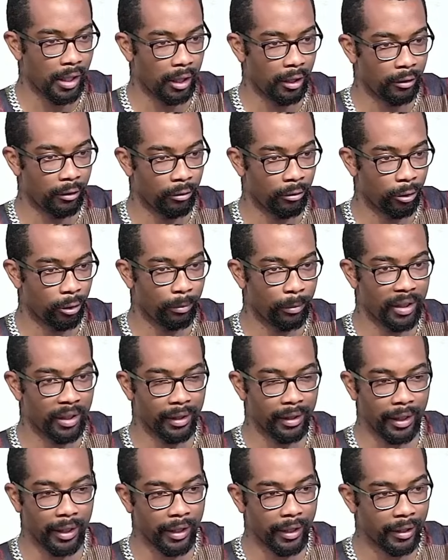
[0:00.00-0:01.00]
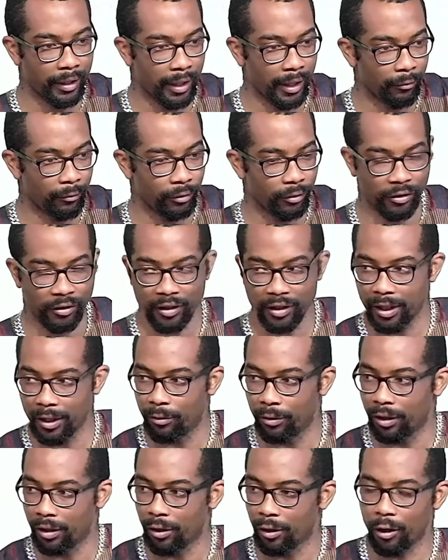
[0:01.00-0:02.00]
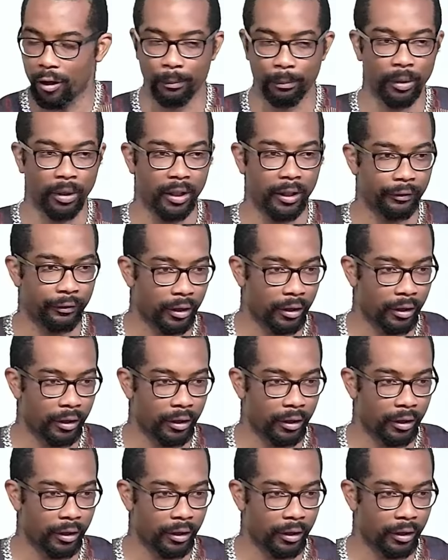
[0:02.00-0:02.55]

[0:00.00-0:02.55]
We'll be lying that to say we're all perfect.